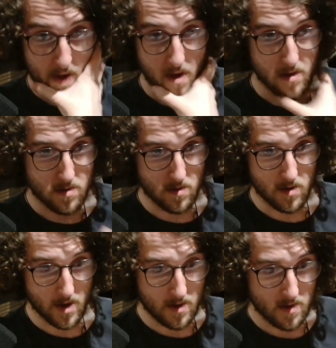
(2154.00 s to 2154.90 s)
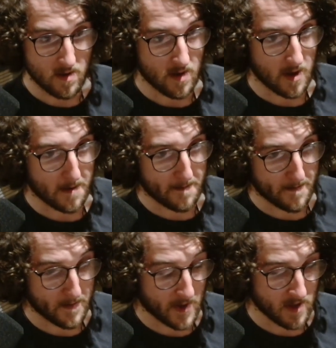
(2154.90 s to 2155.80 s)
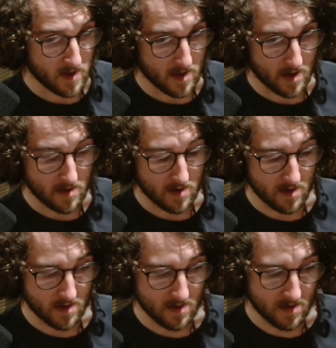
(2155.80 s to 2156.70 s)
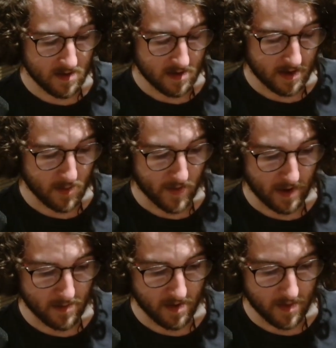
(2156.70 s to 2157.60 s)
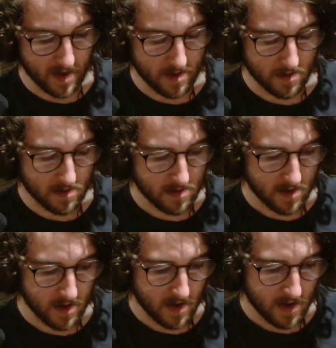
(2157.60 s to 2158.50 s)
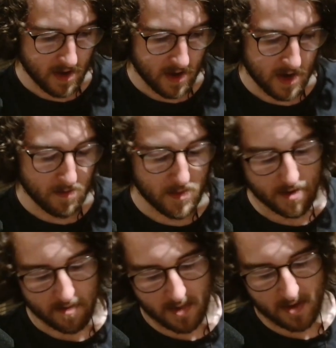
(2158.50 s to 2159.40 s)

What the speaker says: Sorry. But I'm a rambly mess. I miss him so